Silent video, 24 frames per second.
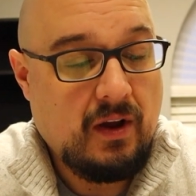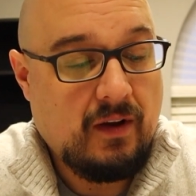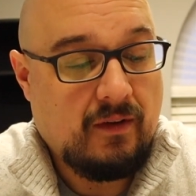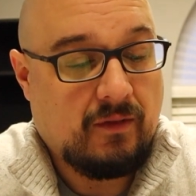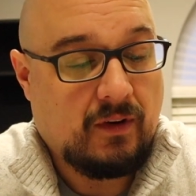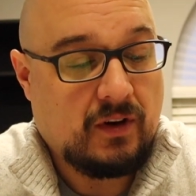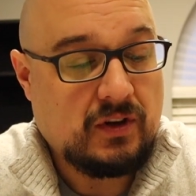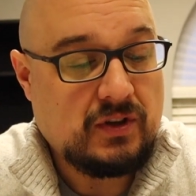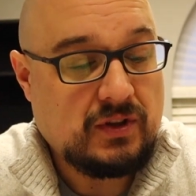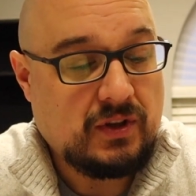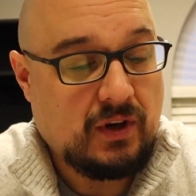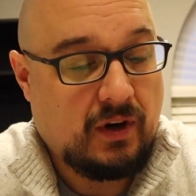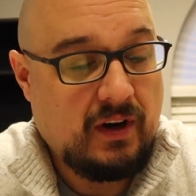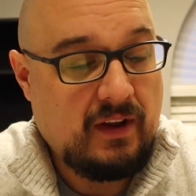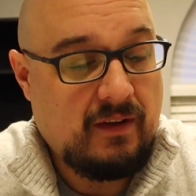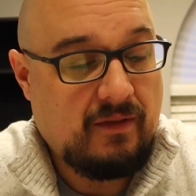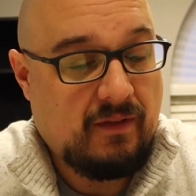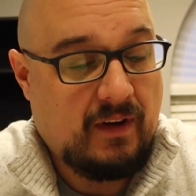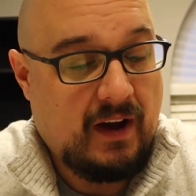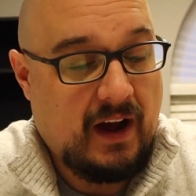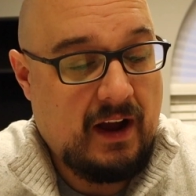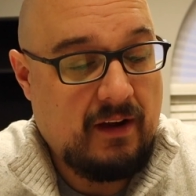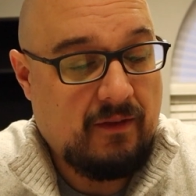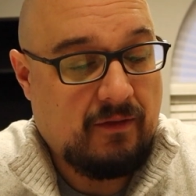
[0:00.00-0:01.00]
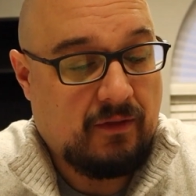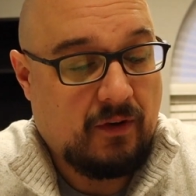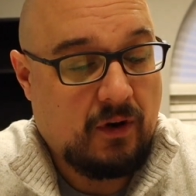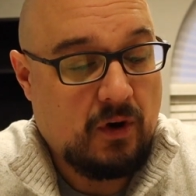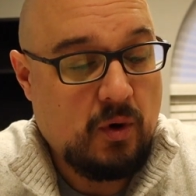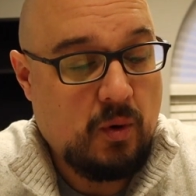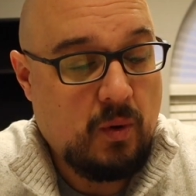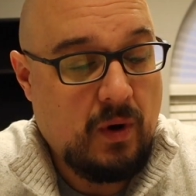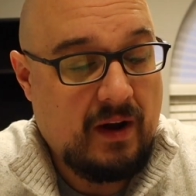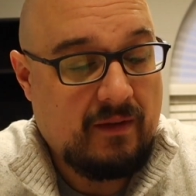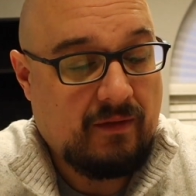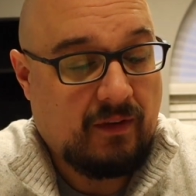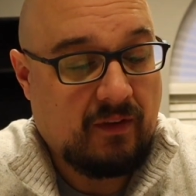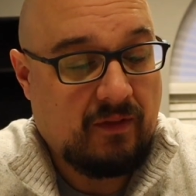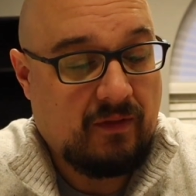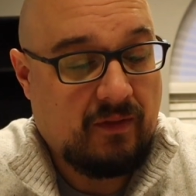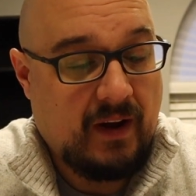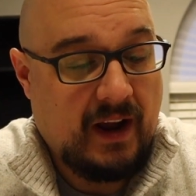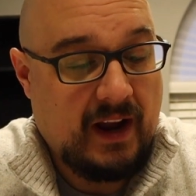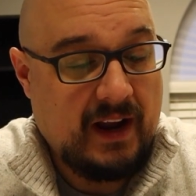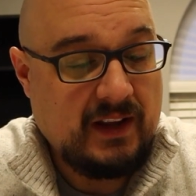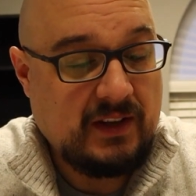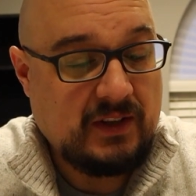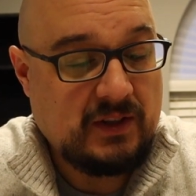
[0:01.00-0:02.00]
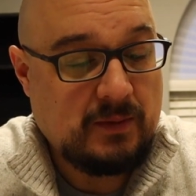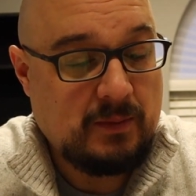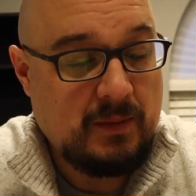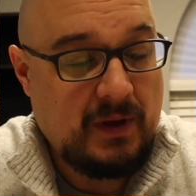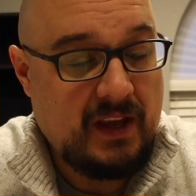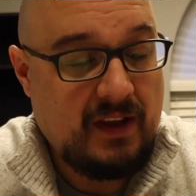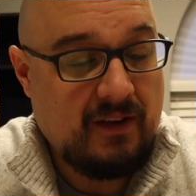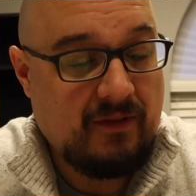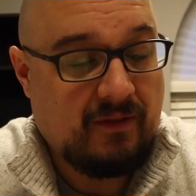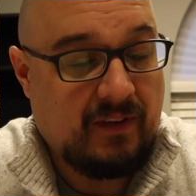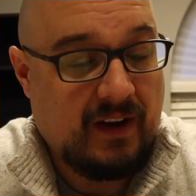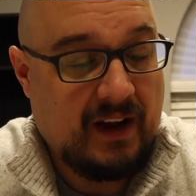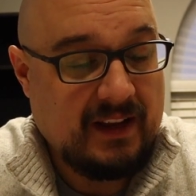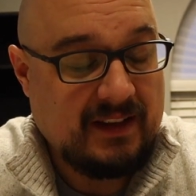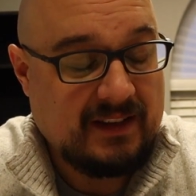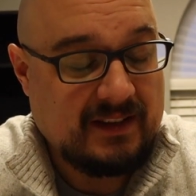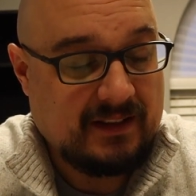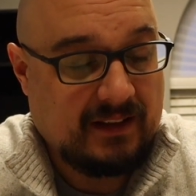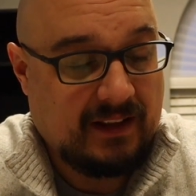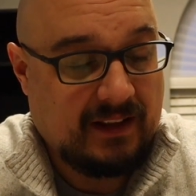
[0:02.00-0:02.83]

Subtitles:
Verse 35, for whoever finds me finds